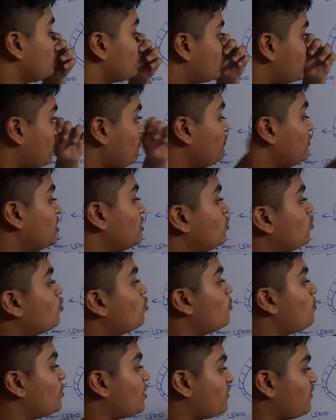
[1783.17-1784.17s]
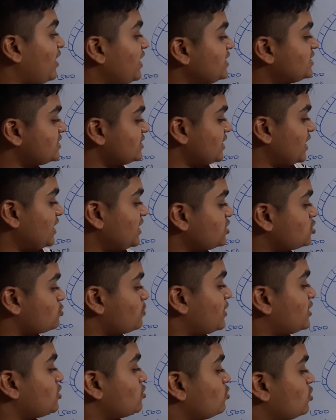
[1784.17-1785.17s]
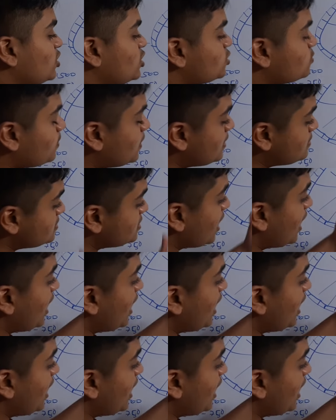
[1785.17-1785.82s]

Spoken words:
someone who provides nourishment to these sperms,